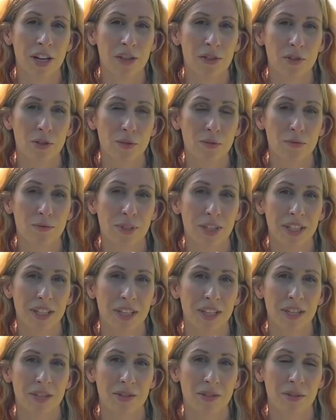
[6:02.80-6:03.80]
to
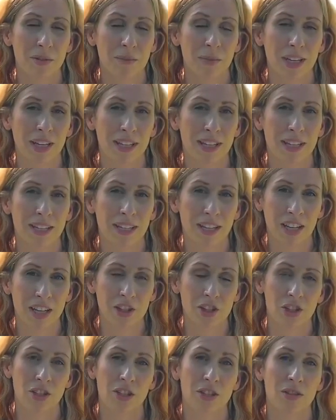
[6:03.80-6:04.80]
rekindle my
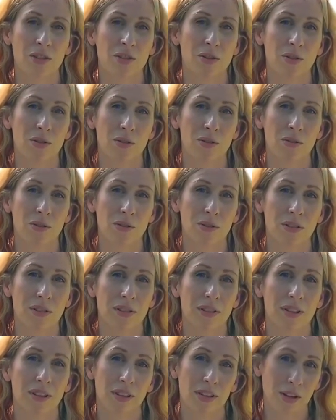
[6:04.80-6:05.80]
connection to
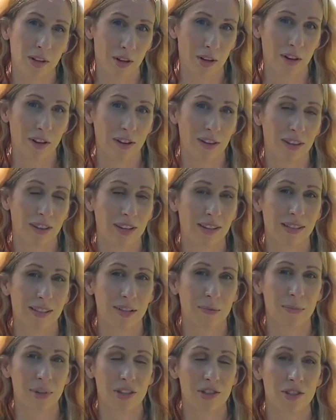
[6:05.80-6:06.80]
the earth, as
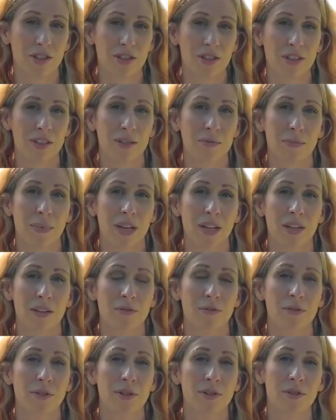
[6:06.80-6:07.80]
I mentioned in my
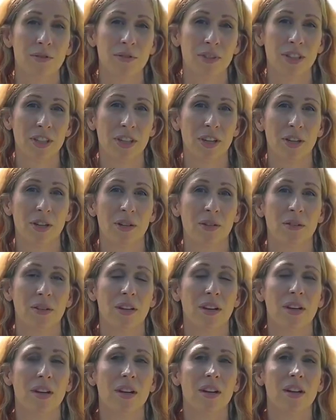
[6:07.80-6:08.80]
first video
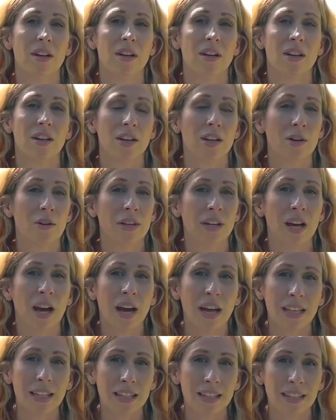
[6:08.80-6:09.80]
going
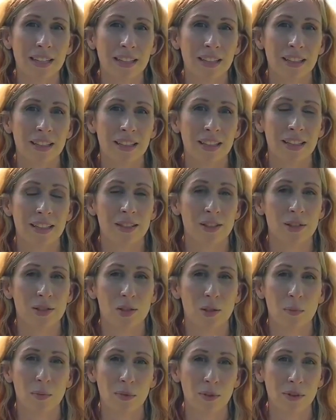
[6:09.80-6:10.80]
hiking and
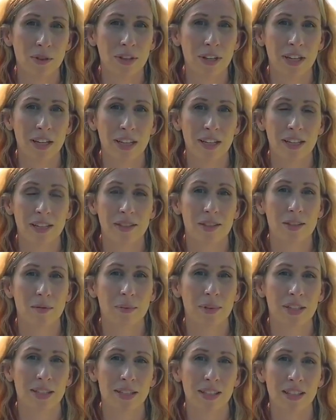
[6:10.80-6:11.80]
exploring and
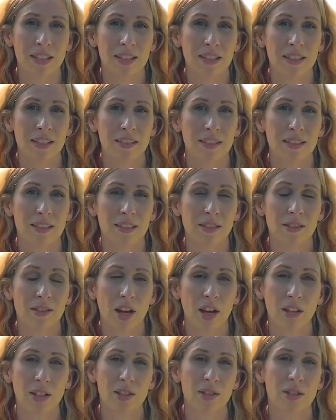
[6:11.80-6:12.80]
spending
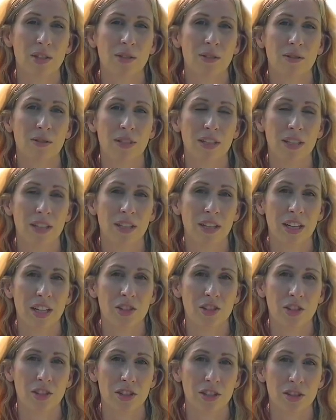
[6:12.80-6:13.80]
solitude in
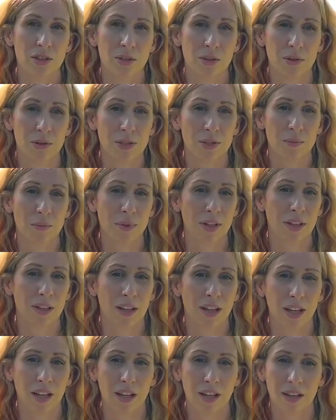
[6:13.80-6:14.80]
nature has always been
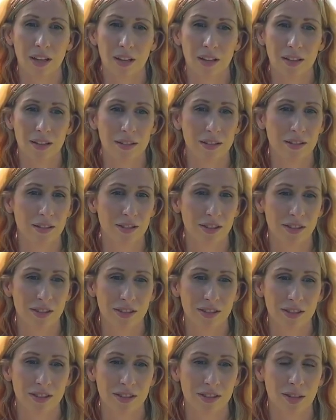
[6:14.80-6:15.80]
like
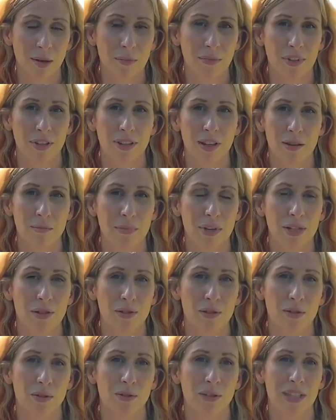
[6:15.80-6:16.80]
just something that my
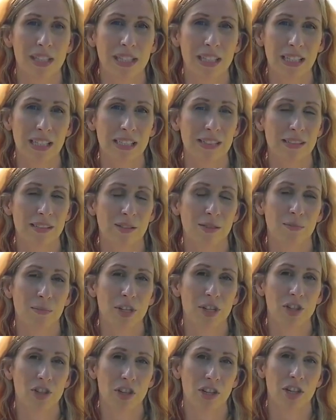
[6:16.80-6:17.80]
soul needs. It's
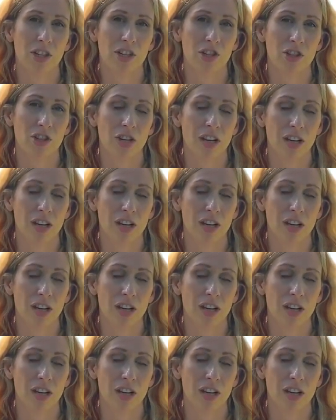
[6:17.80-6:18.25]
my church.